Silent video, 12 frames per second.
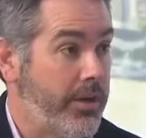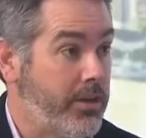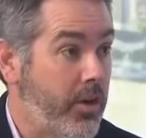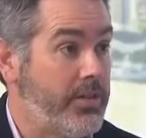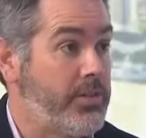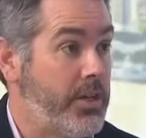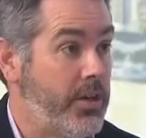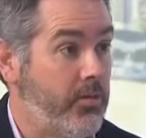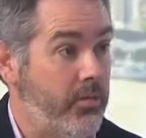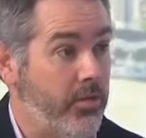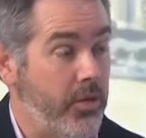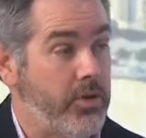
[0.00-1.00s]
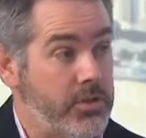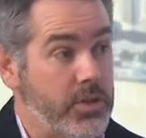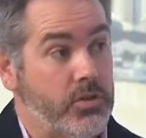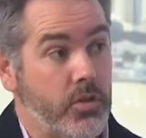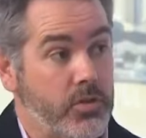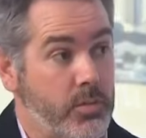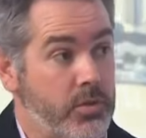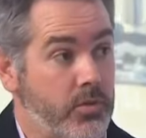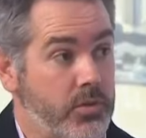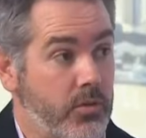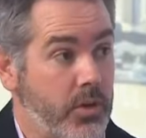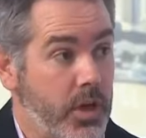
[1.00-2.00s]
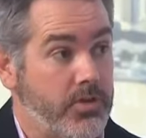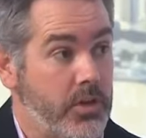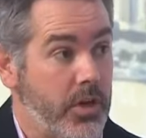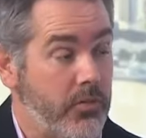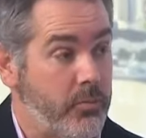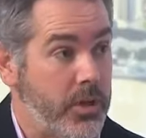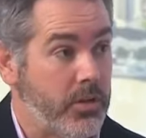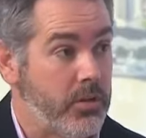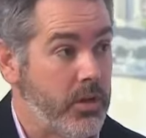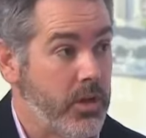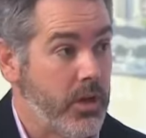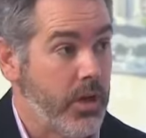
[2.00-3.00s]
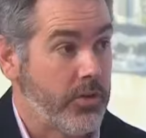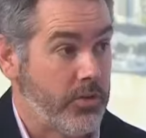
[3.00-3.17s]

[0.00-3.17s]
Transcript: 19 of the 36 hospitals in Gaza have been uh,